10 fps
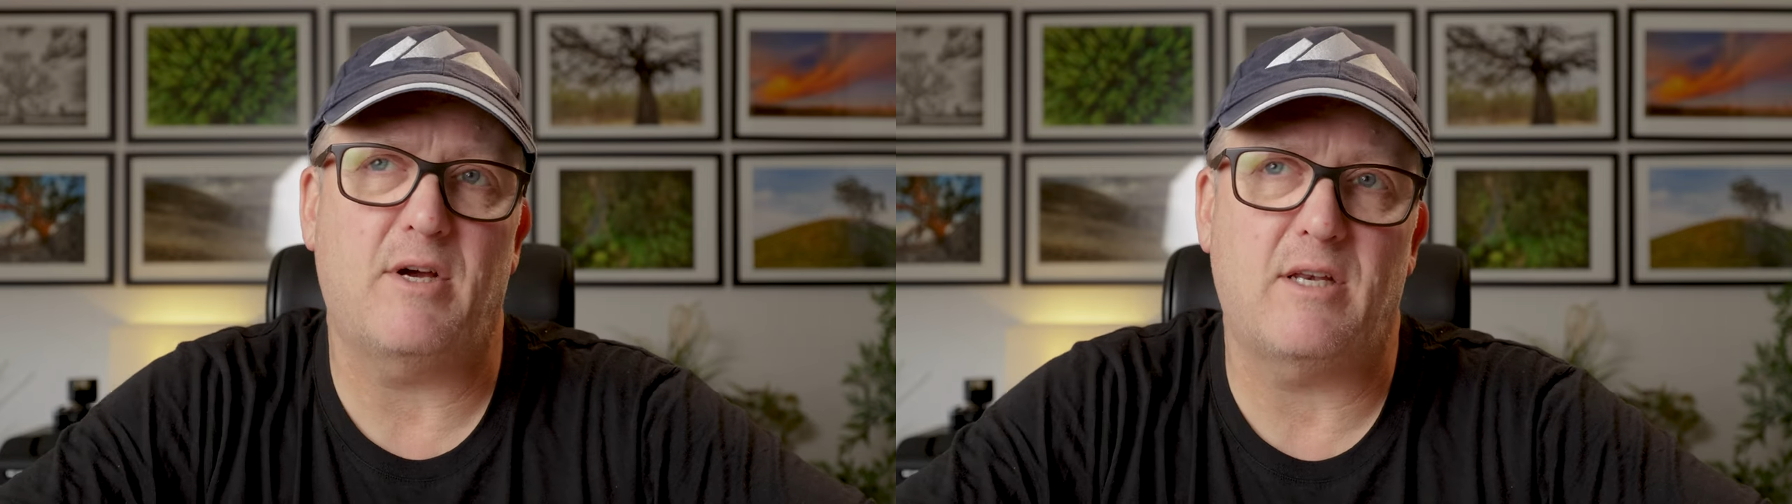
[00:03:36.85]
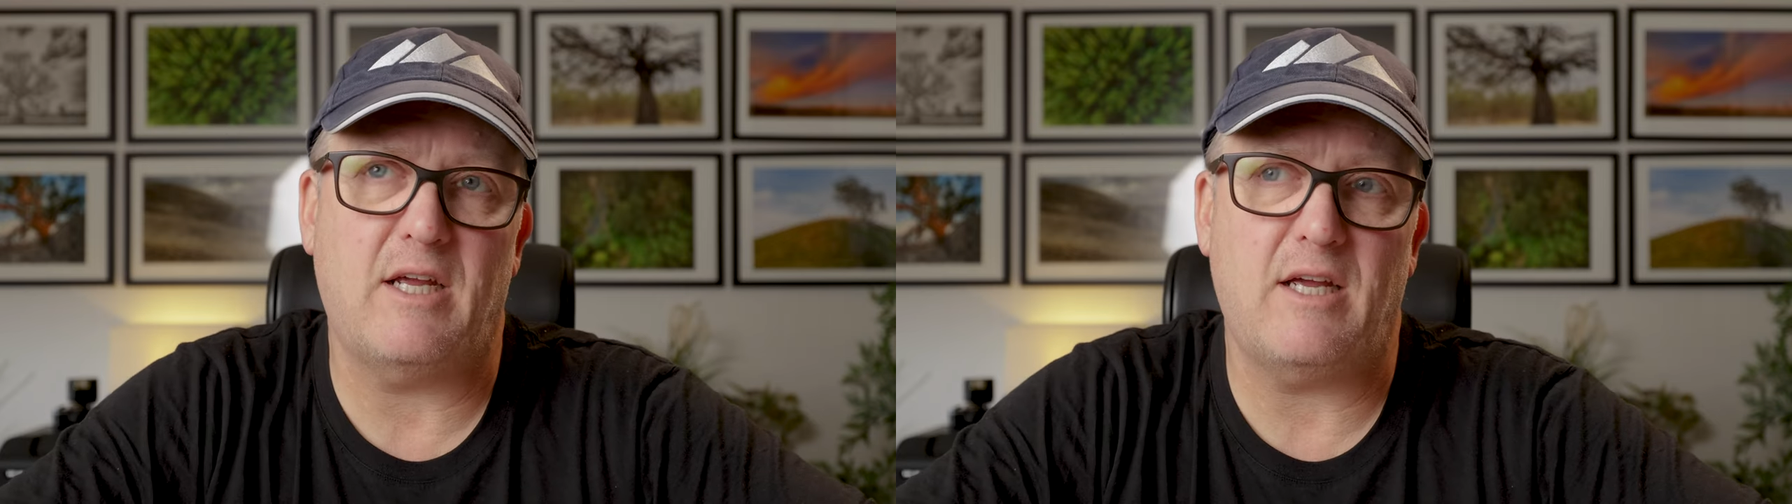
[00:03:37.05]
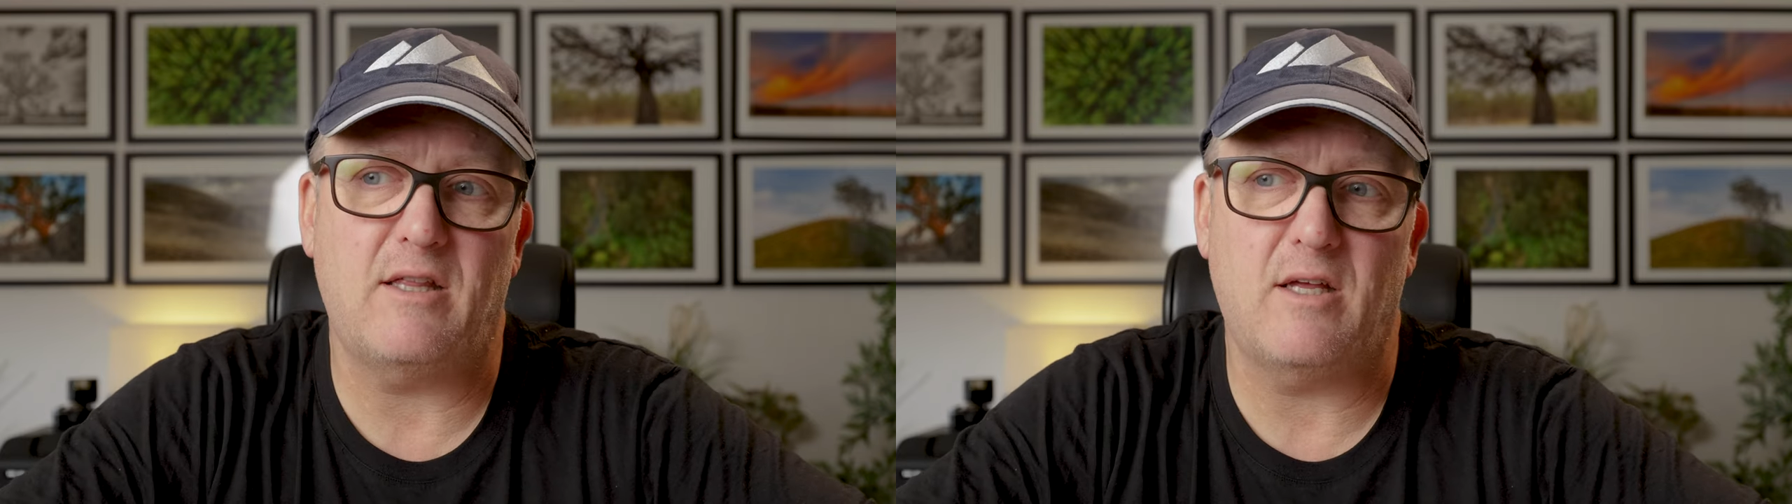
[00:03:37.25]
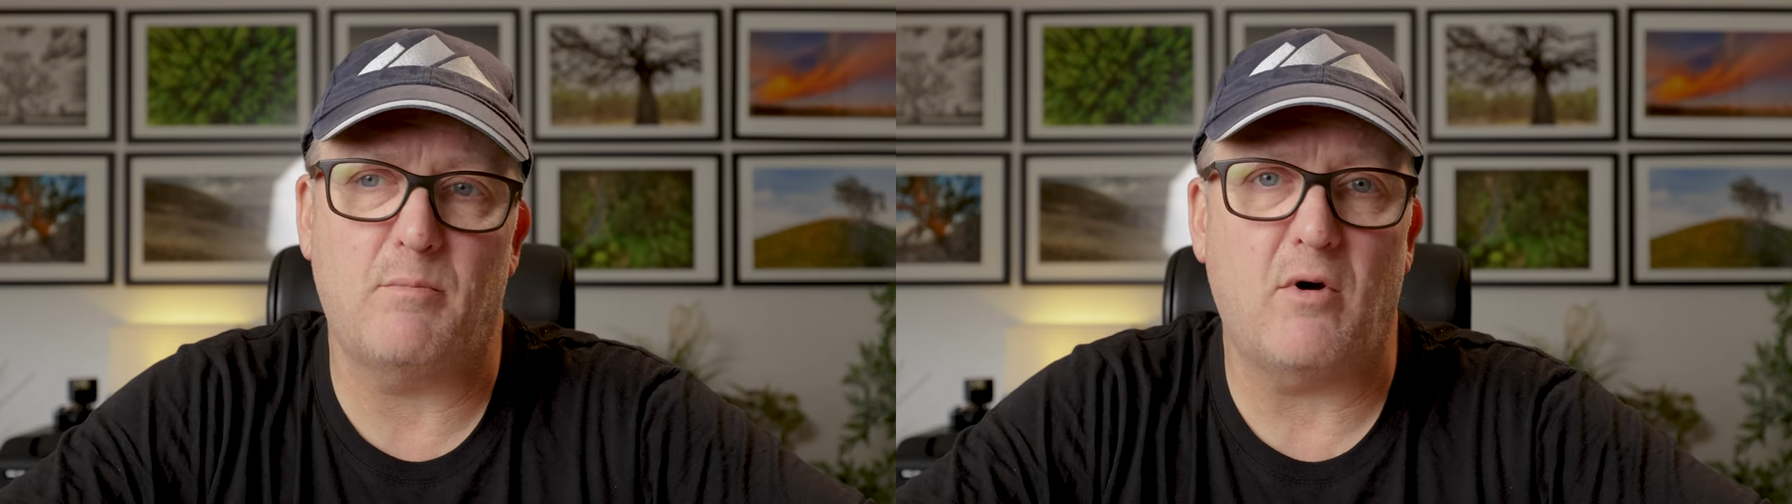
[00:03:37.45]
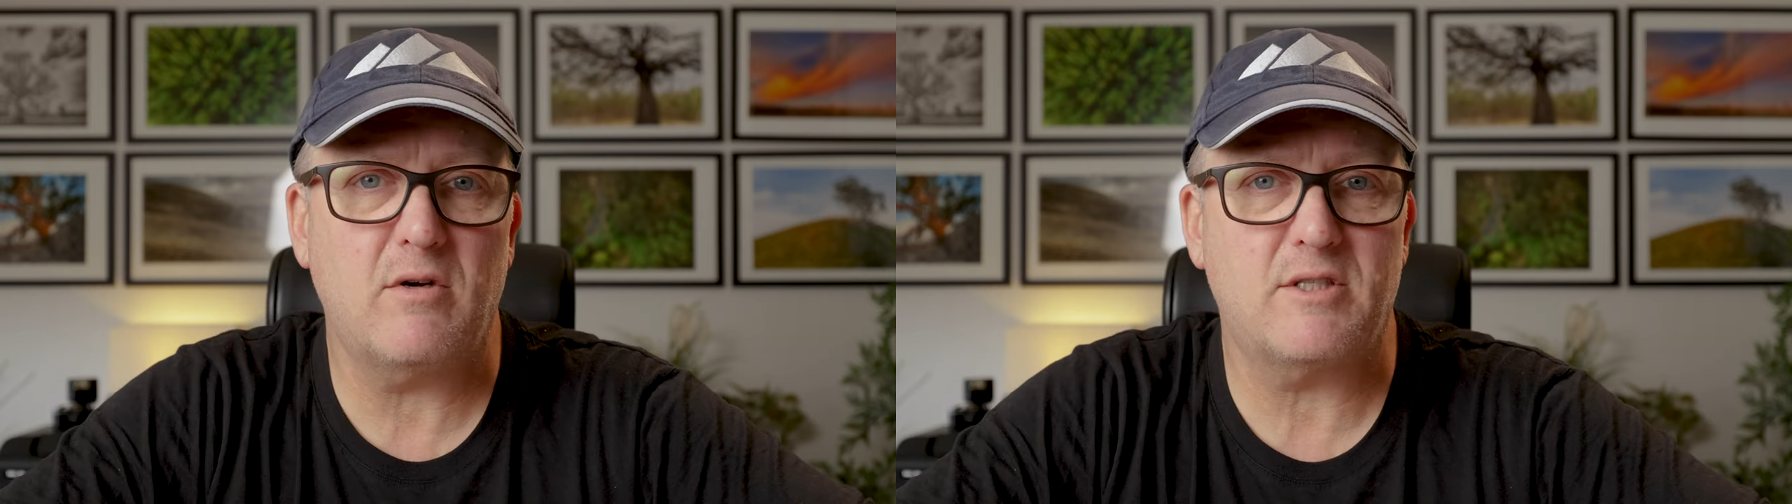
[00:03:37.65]
but in the
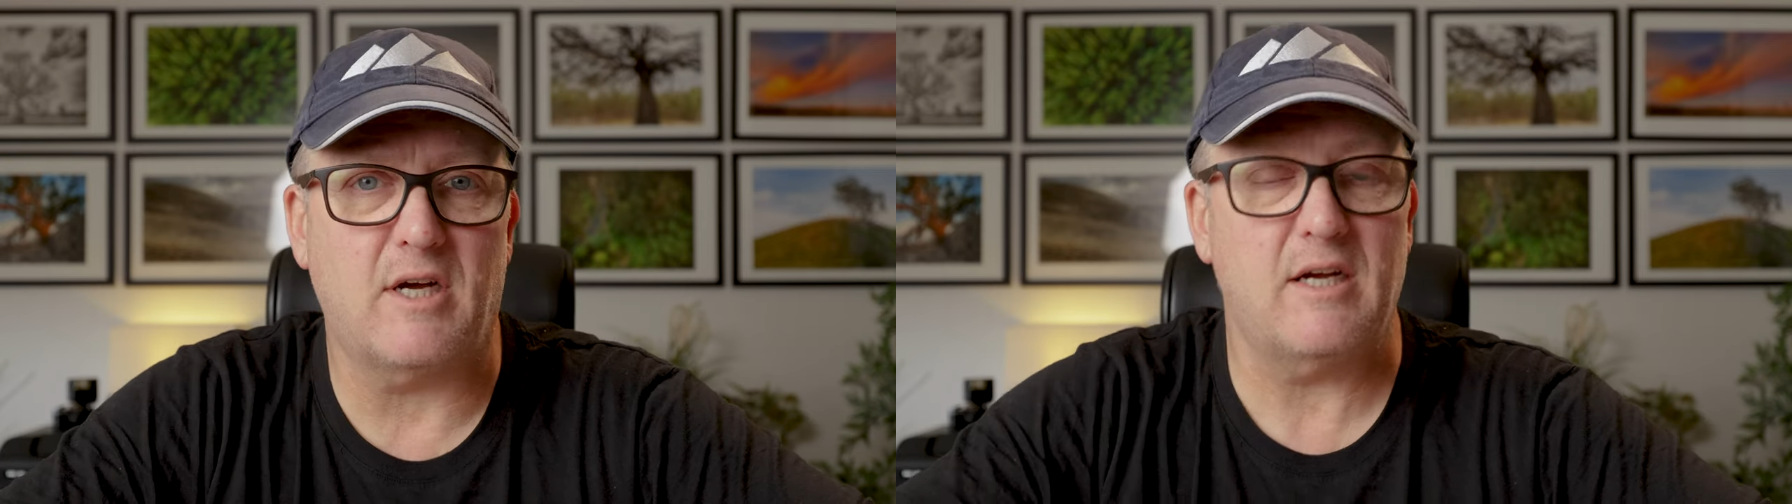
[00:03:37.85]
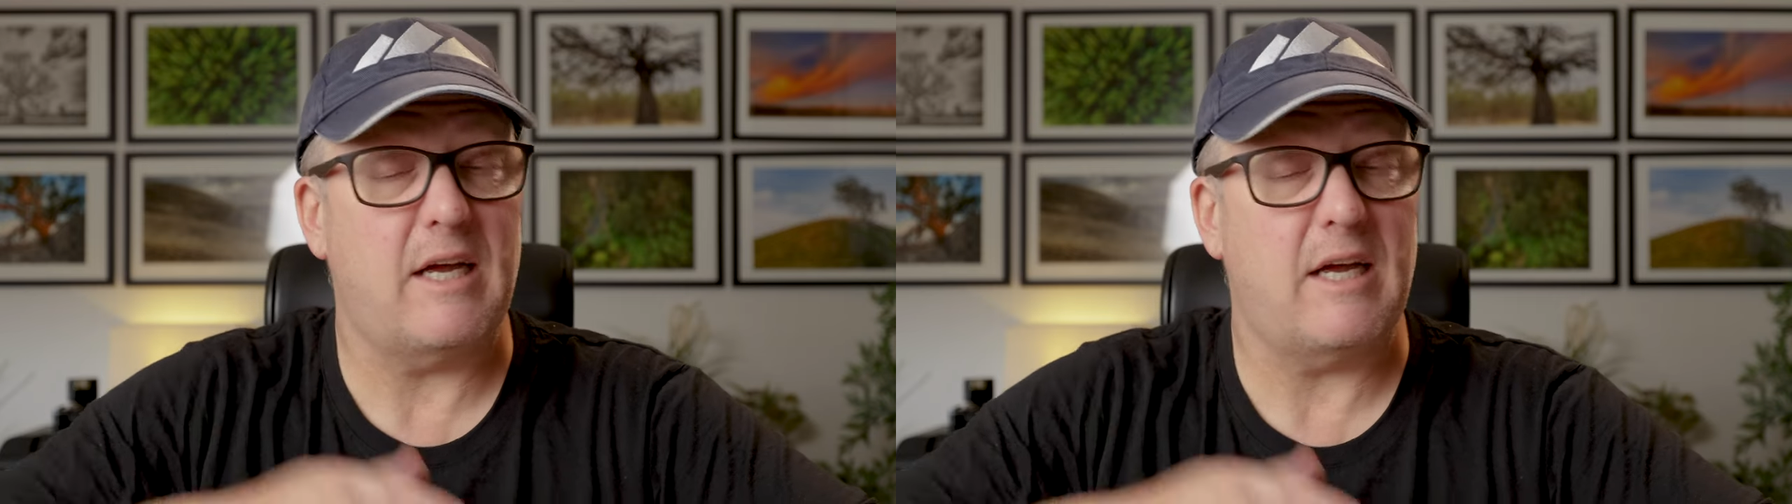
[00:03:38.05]
Boxster,